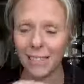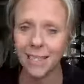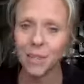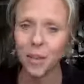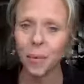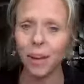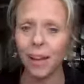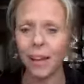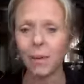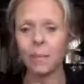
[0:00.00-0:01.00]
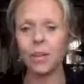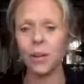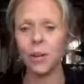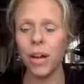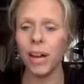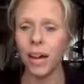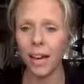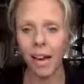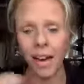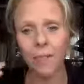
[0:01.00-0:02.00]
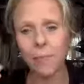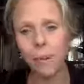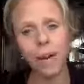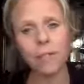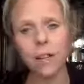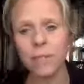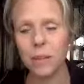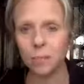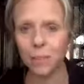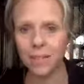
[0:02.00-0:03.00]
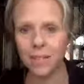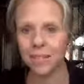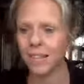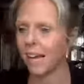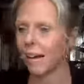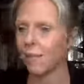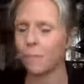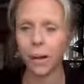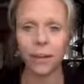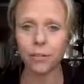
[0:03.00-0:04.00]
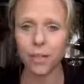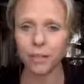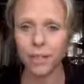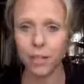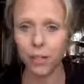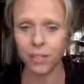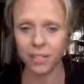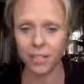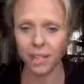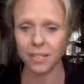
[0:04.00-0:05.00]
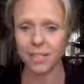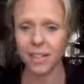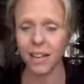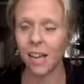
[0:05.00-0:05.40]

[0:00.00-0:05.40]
This is who I am. You know, I have a background in business. I have a background in neuroscience.